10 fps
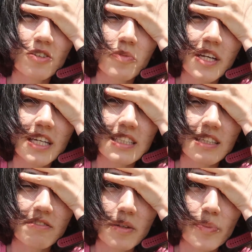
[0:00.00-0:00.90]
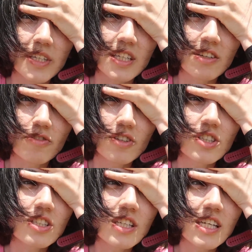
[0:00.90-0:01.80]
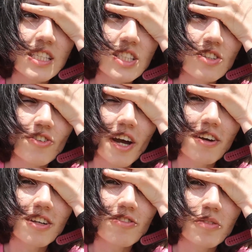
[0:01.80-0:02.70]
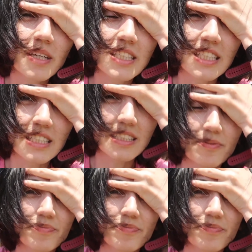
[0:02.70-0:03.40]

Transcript: Romania is lovely, but unfortunately it's too crowded for my taste.